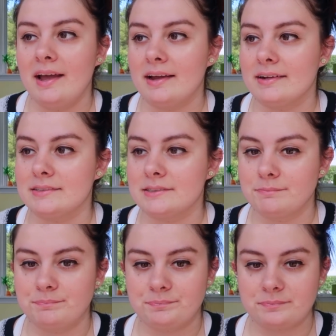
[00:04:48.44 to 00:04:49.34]

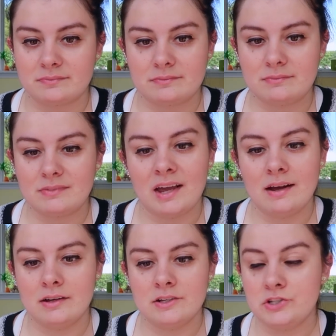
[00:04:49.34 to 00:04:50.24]

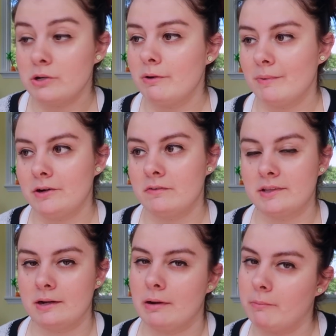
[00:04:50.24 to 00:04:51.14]
And so we went
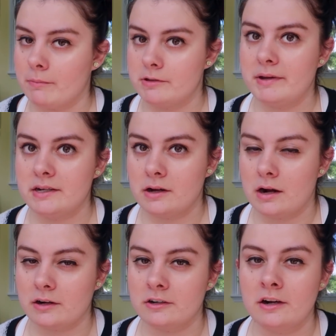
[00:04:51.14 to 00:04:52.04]
over there. My mom's a big
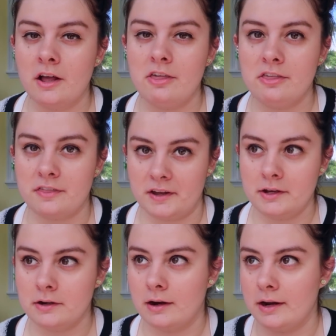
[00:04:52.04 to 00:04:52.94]
talker,
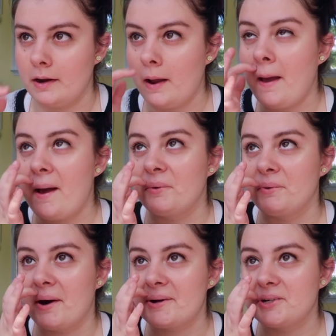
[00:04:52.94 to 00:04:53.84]
thank God.
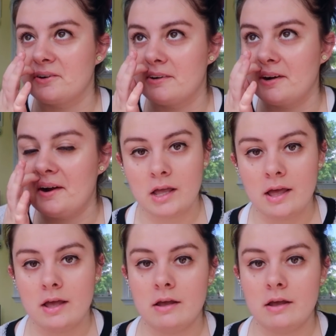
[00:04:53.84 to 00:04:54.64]
We walked over.